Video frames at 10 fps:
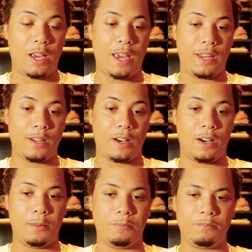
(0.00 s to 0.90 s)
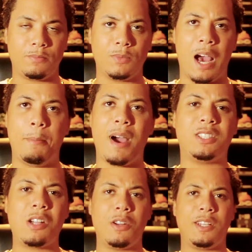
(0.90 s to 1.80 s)
And um, I might
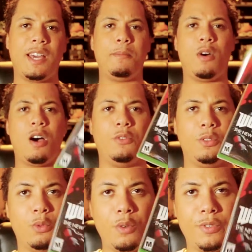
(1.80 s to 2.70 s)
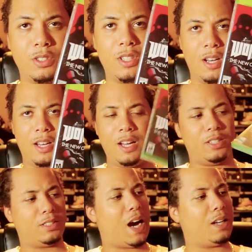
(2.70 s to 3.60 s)
start the game off with Wolfenstein. I
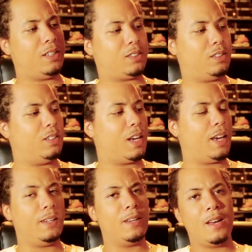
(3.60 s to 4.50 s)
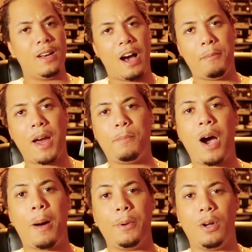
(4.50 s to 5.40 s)
just got this today. I might
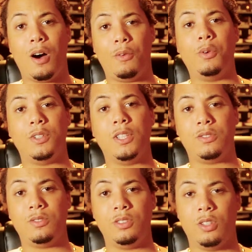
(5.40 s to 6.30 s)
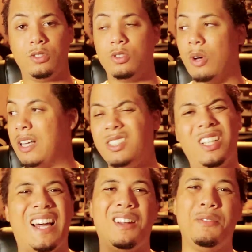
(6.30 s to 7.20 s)
pop it off with this, you know, so I've seen
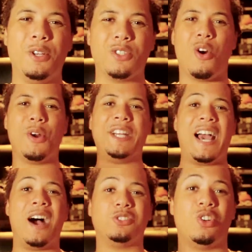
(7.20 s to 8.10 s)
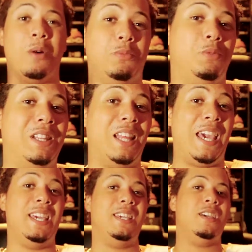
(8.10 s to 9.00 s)
a lot of videos already out, so I'm going to be
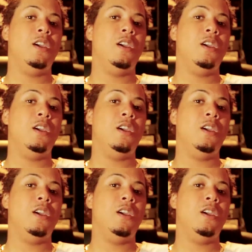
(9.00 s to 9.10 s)
late.